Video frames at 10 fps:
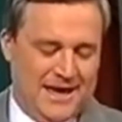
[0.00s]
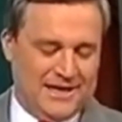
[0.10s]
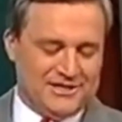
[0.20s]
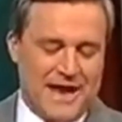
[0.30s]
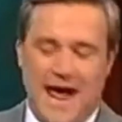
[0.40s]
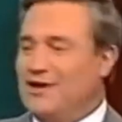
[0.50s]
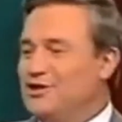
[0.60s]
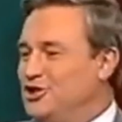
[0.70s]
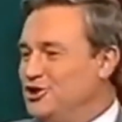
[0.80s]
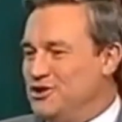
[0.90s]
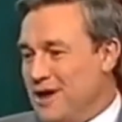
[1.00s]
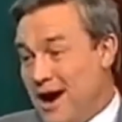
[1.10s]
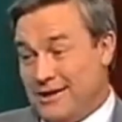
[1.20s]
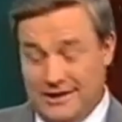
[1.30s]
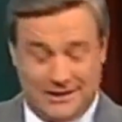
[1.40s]
It is now June
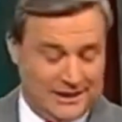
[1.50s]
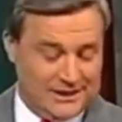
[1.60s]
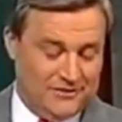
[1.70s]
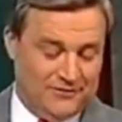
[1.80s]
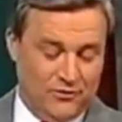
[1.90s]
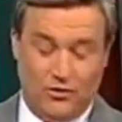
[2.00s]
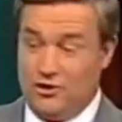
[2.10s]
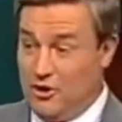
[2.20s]
1964.